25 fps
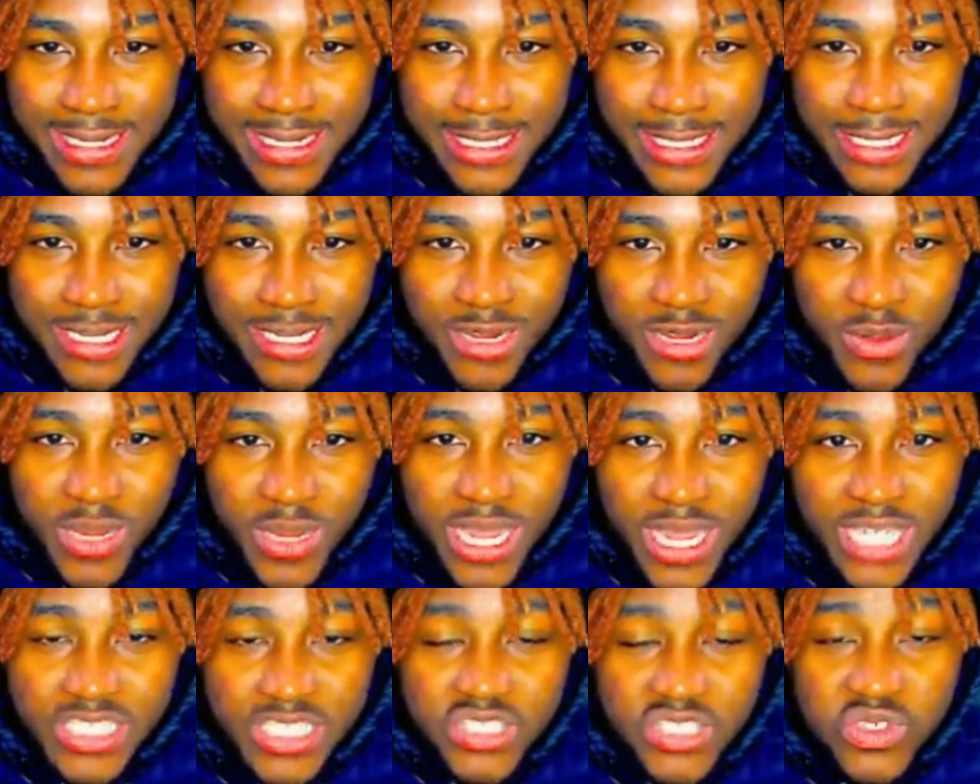We
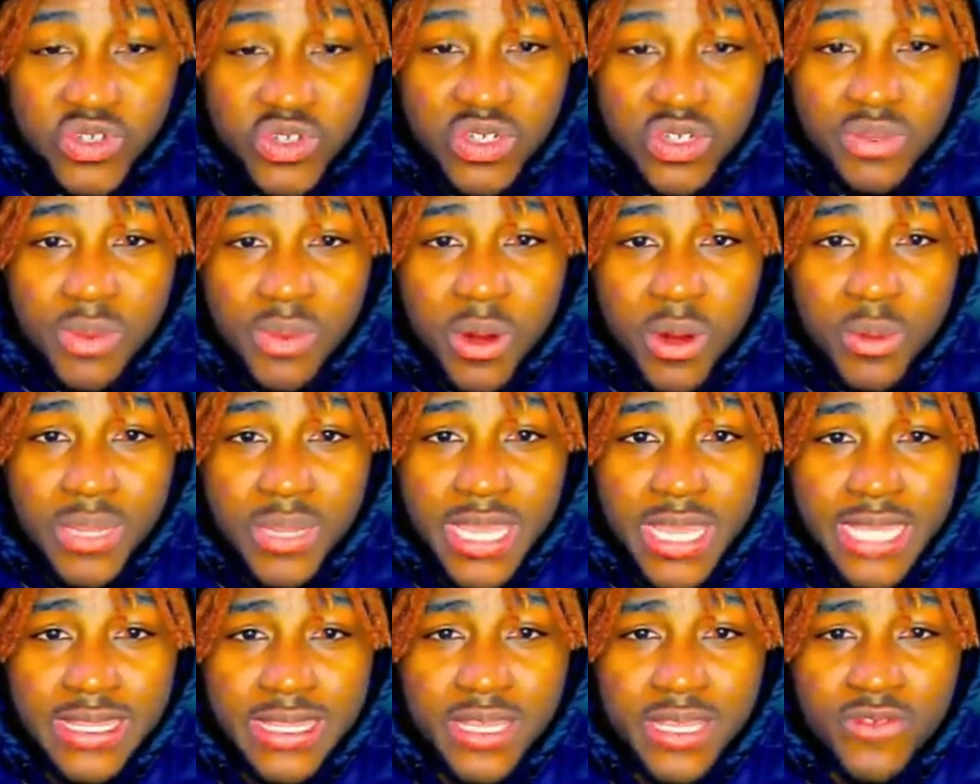got Shooter, bro. We
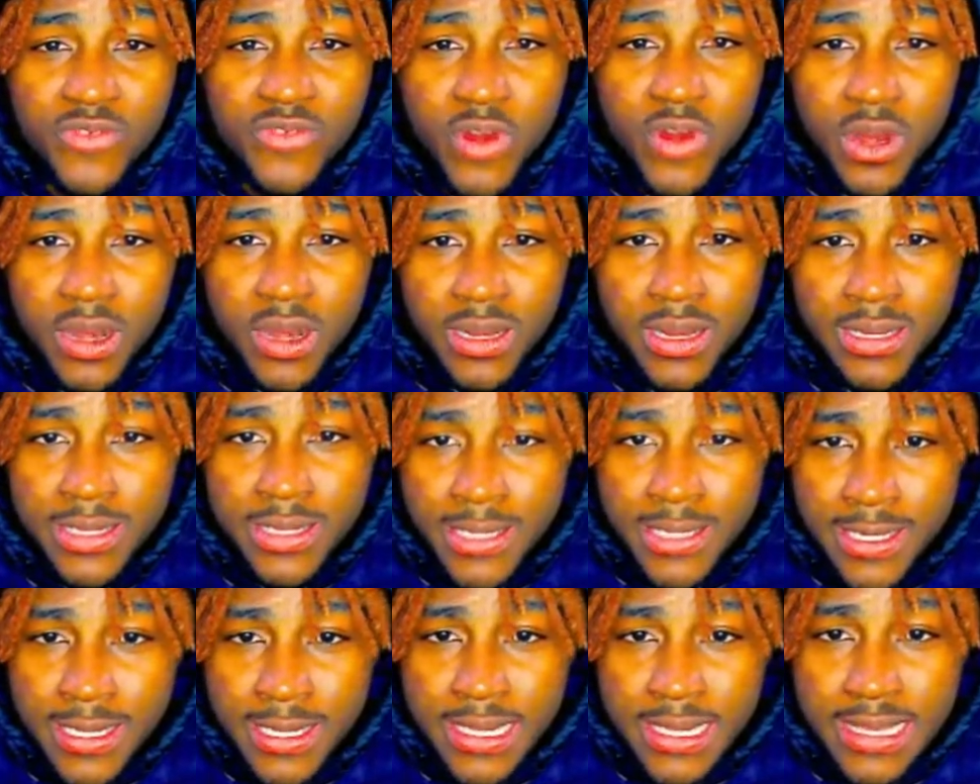got Lavara
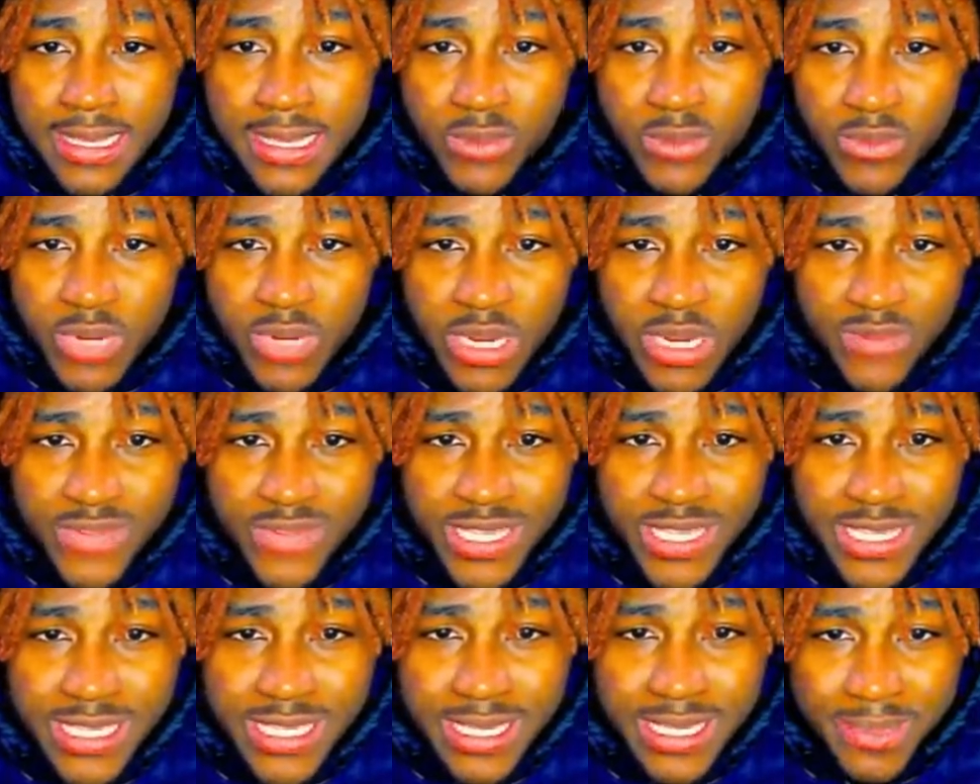whenever
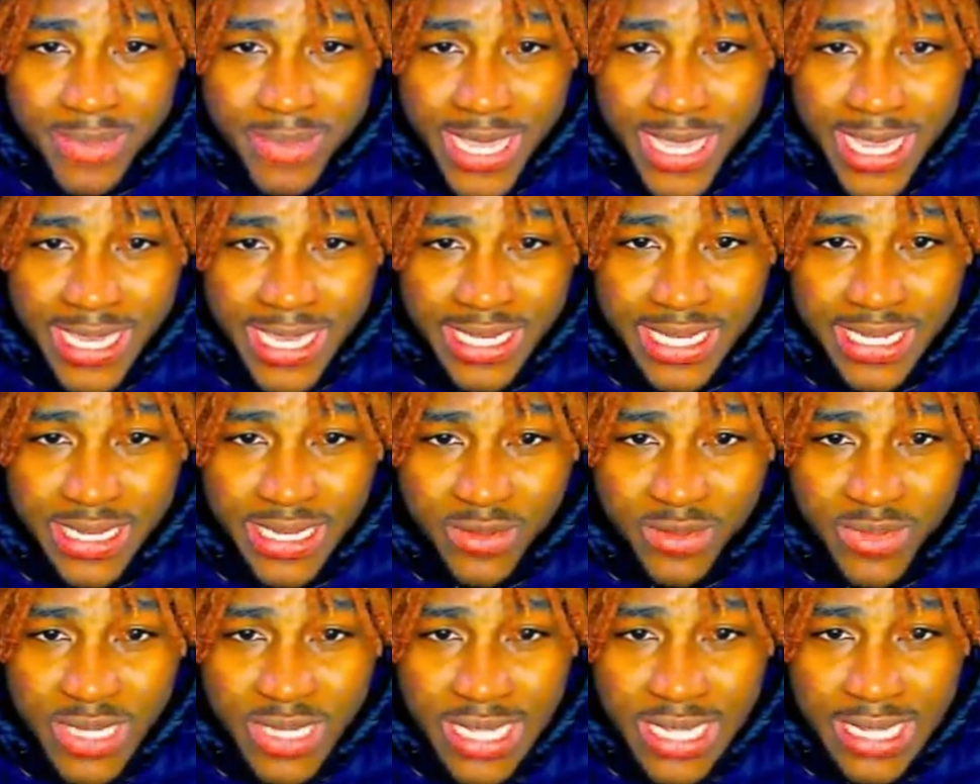he get back, and then
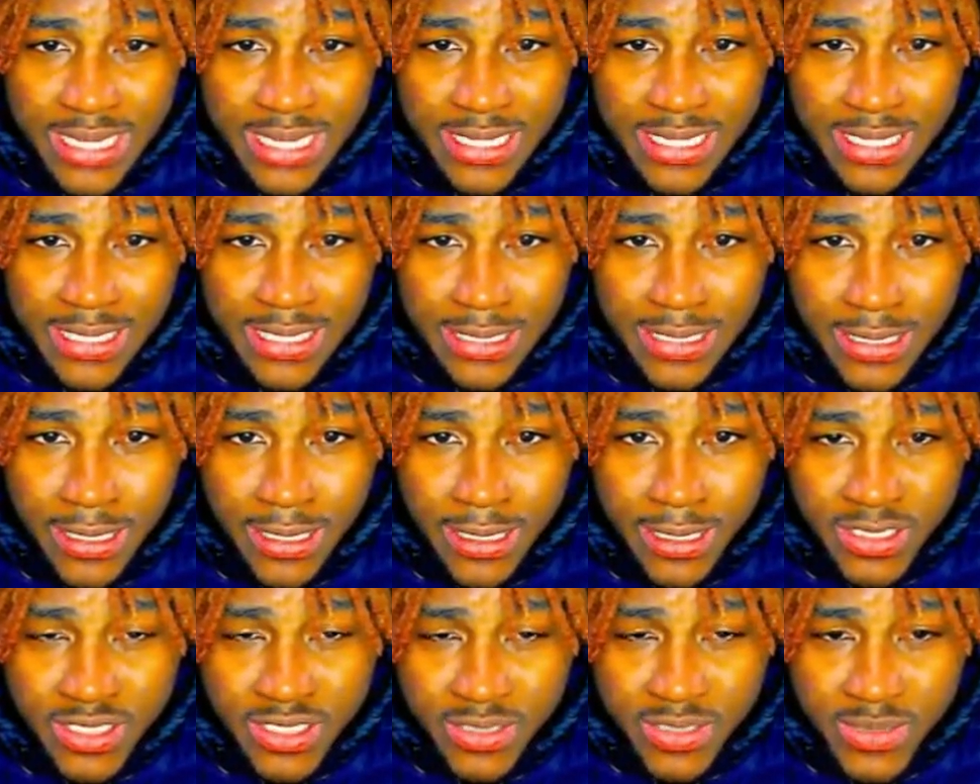we got uh,
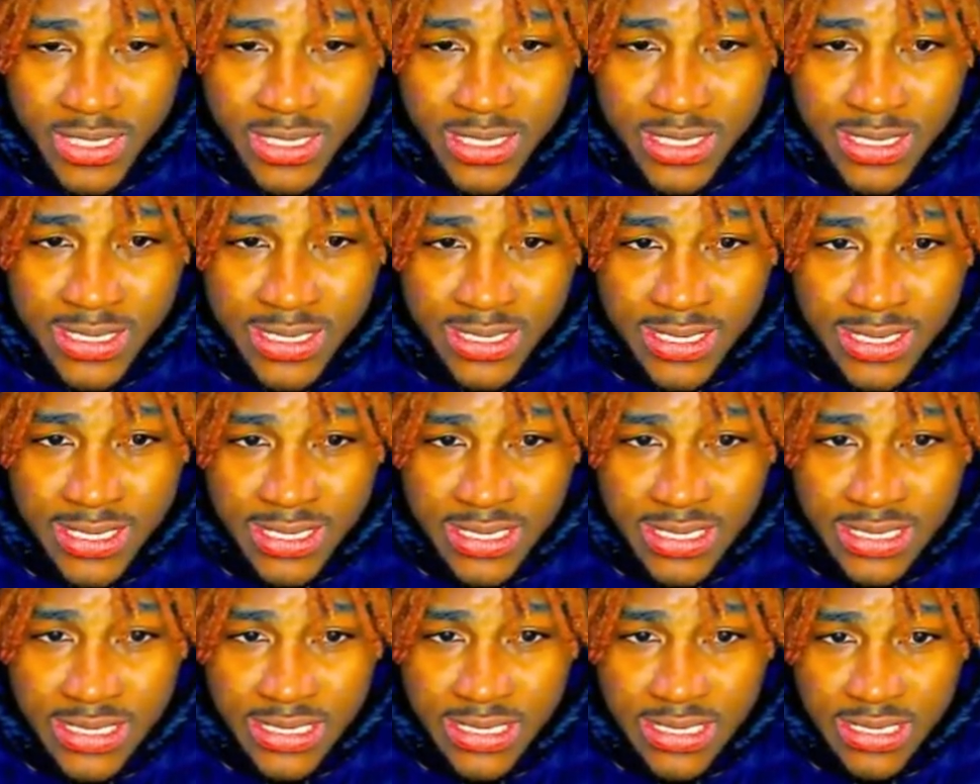Aldama.
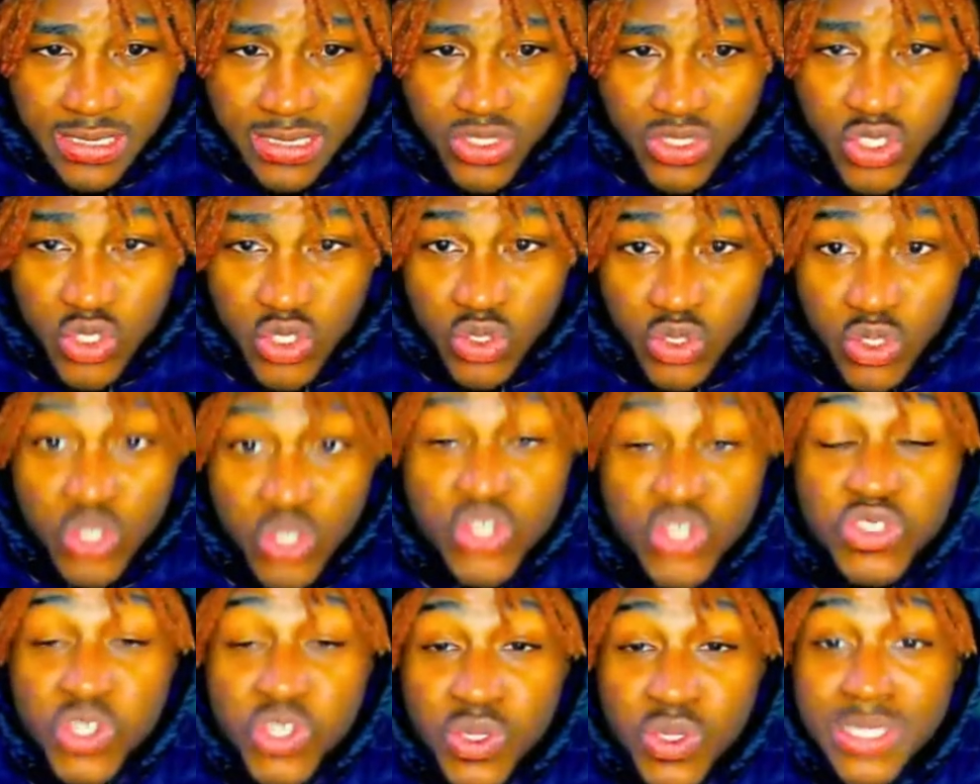Two new
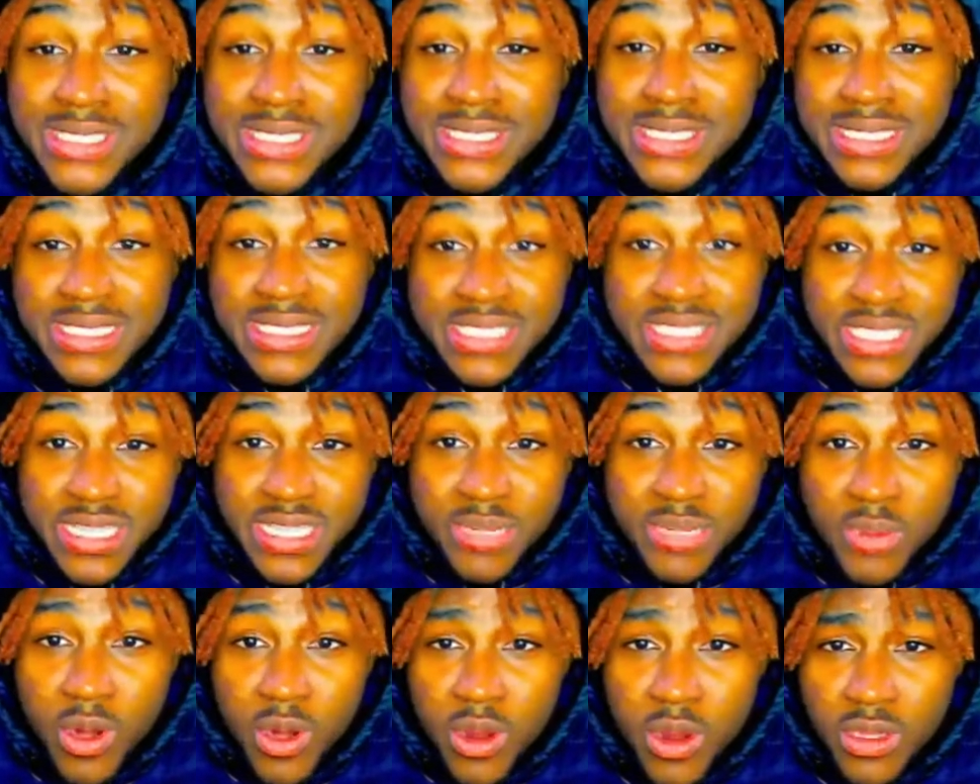shooters to the team,
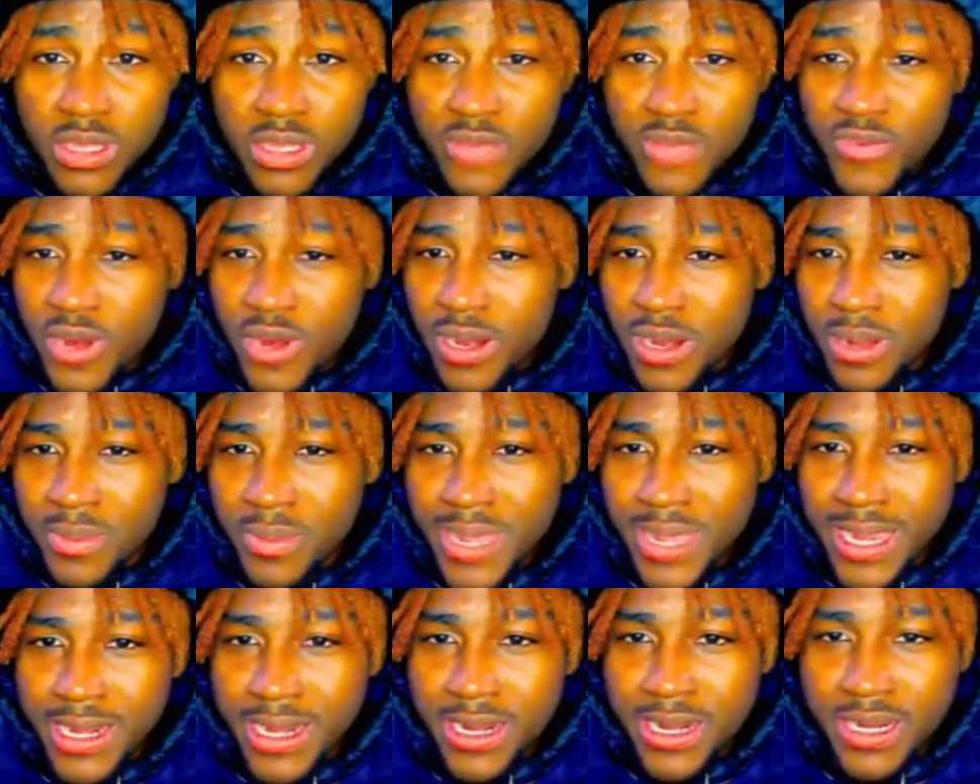bro. Oh, LeVar
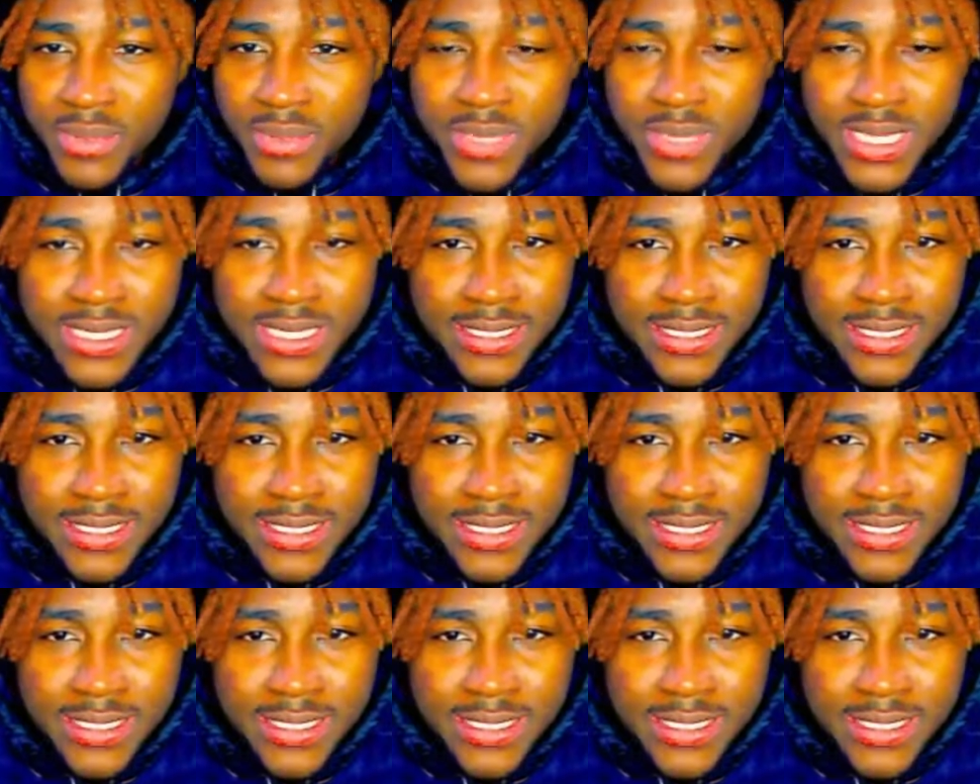back. All right, bet.